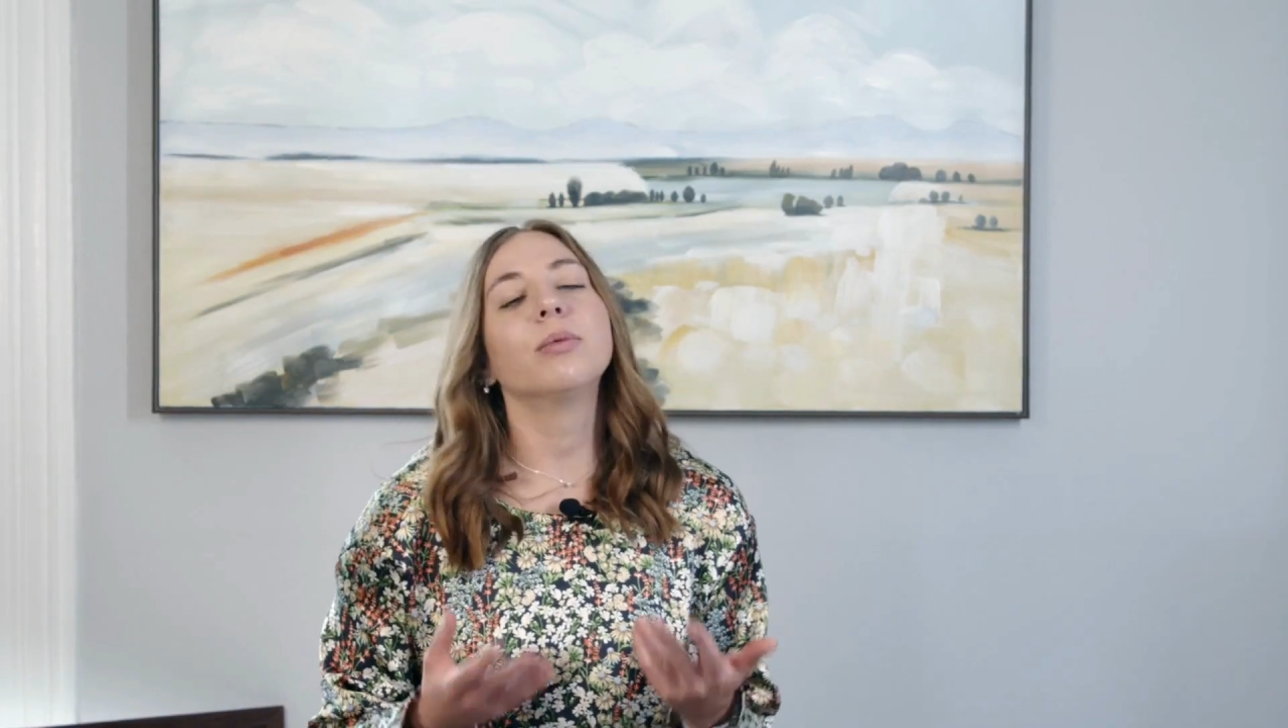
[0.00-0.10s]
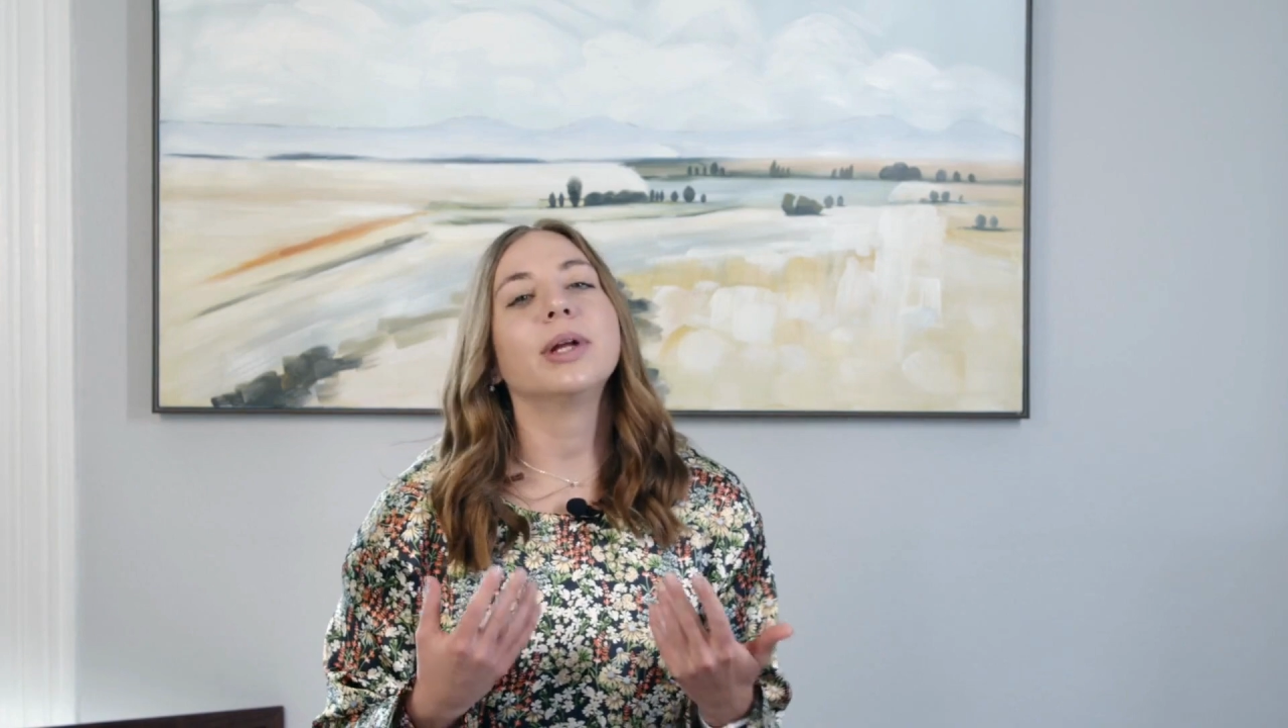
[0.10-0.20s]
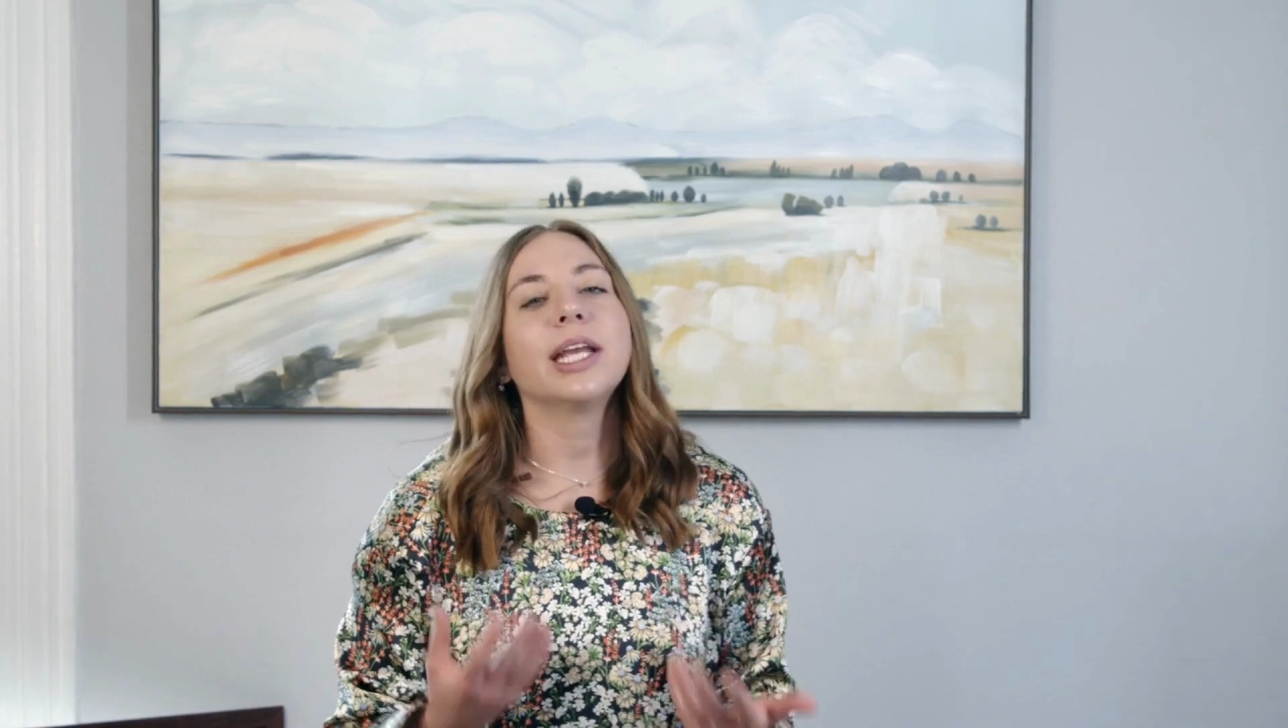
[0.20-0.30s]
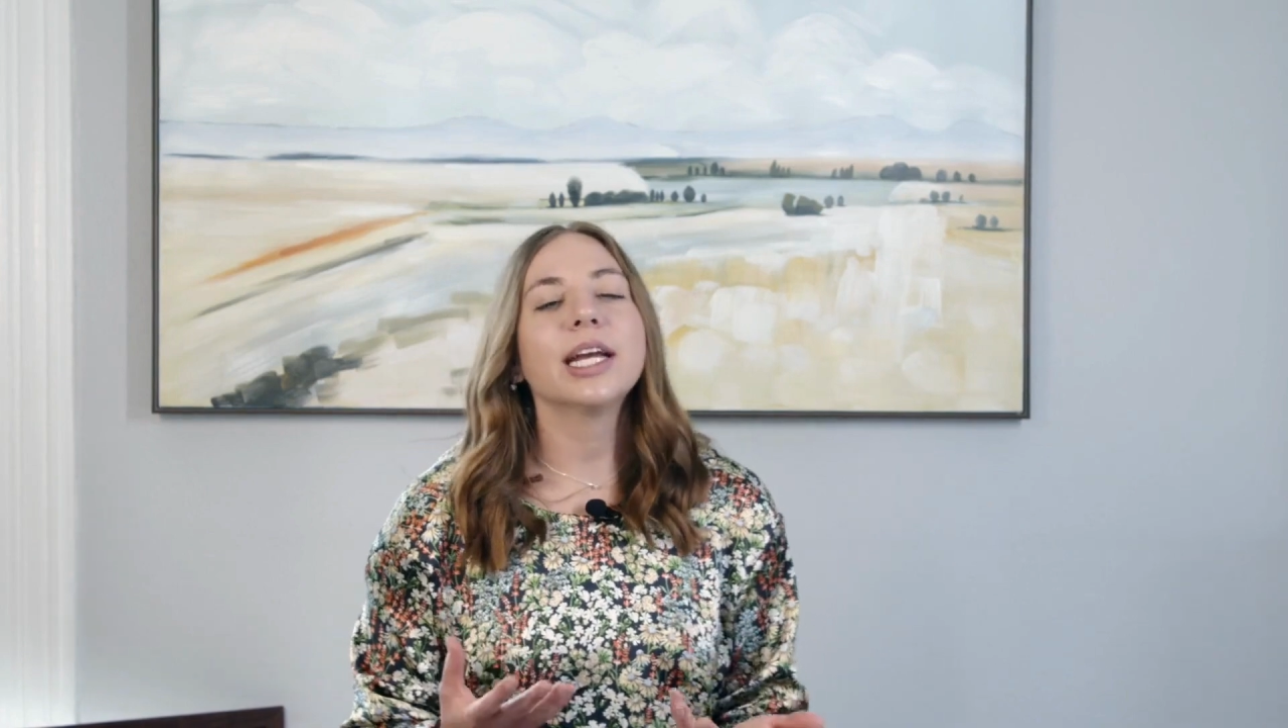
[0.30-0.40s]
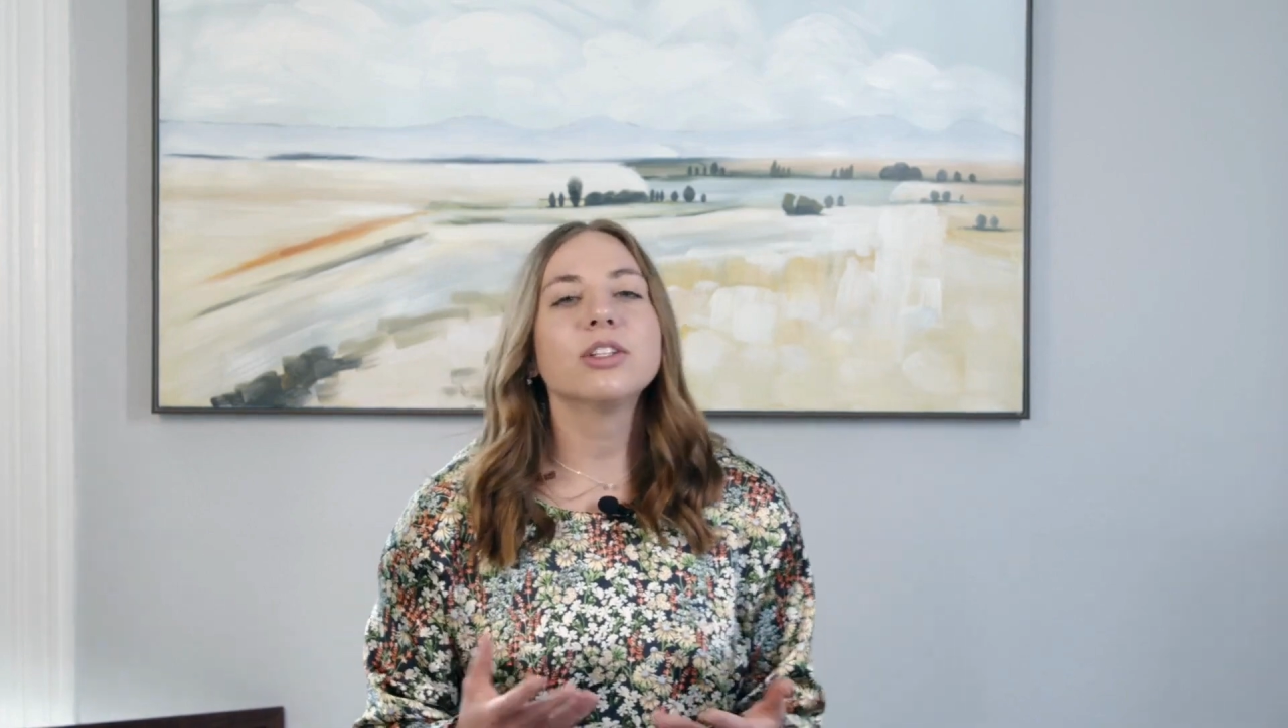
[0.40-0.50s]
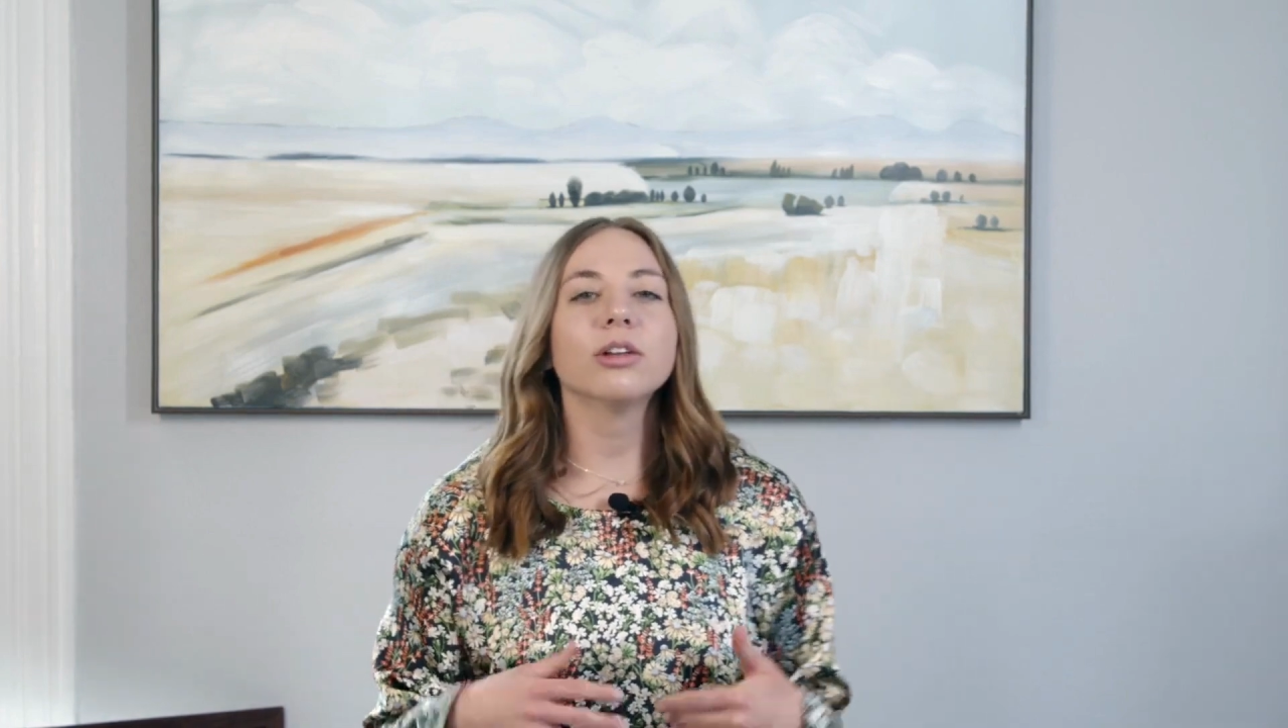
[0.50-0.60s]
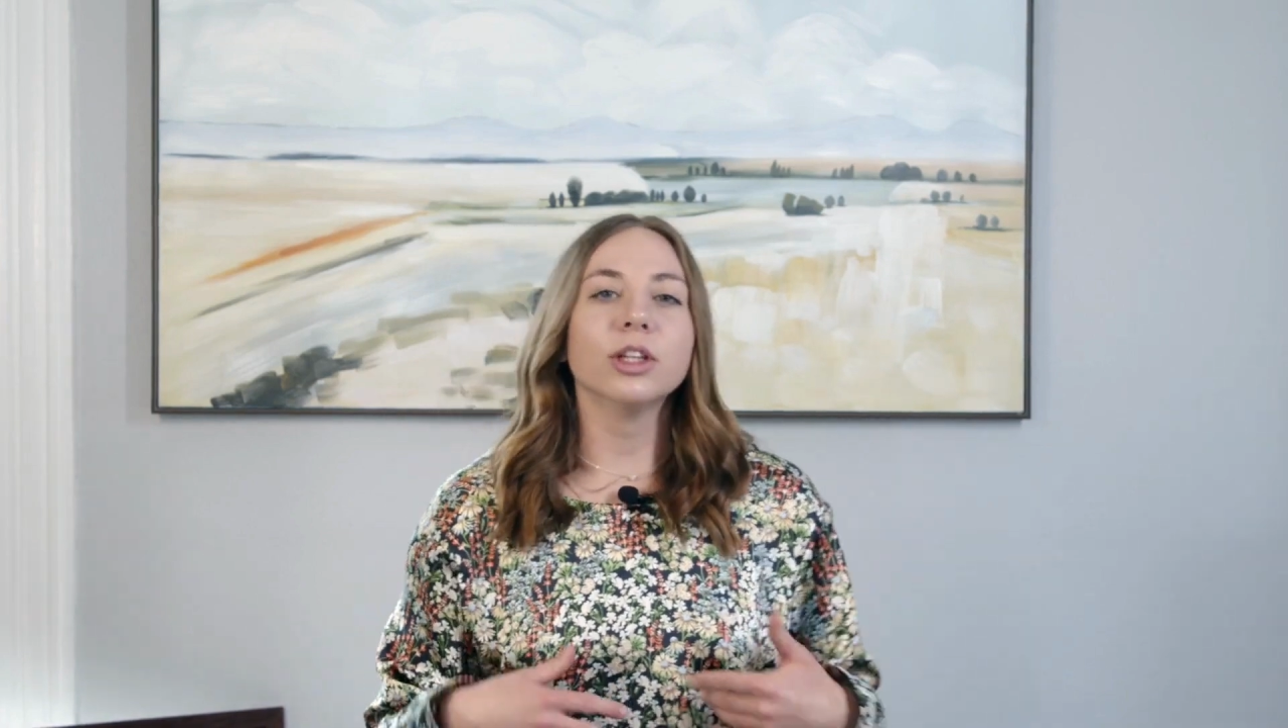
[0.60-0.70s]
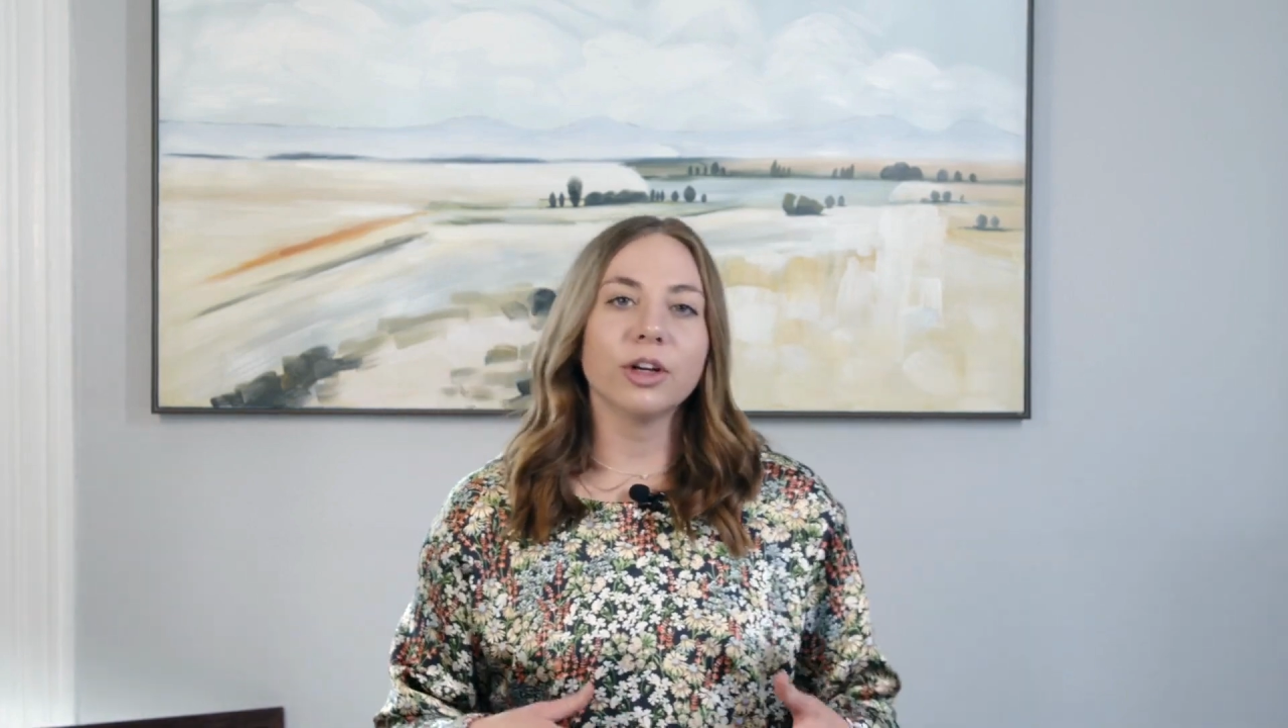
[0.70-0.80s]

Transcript: when kids are